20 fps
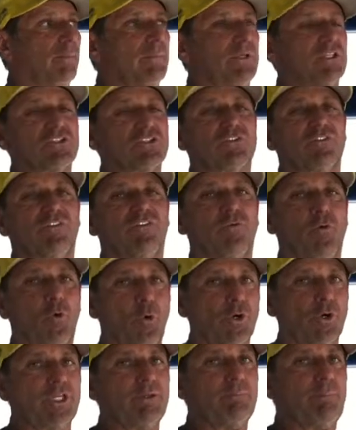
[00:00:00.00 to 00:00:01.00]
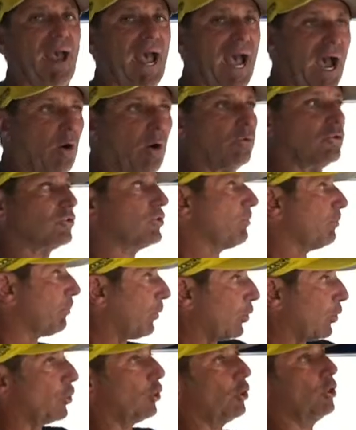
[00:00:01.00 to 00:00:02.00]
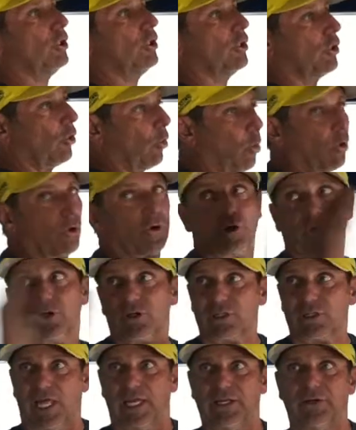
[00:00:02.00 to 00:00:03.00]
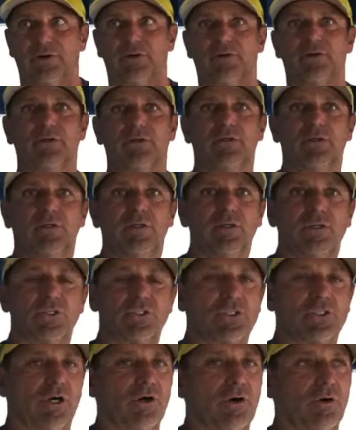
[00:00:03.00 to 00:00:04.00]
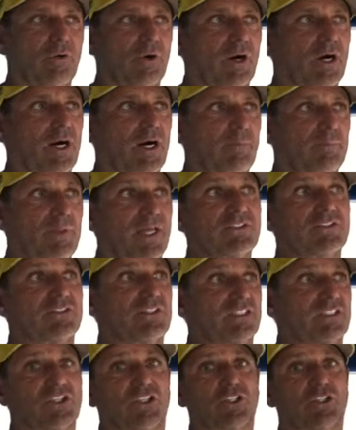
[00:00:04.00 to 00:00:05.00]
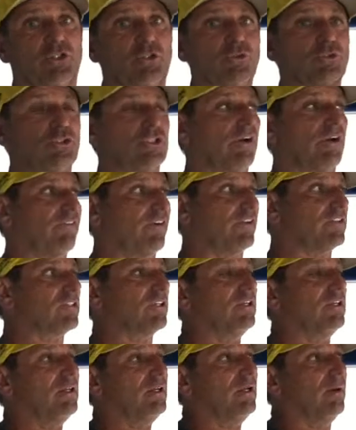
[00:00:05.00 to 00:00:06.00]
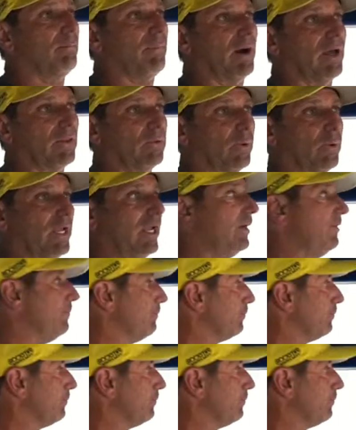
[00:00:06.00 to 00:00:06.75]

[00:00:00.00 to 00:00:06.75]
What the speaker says: is 40 pounds per corner lighter. So that's a huge difference. By the way,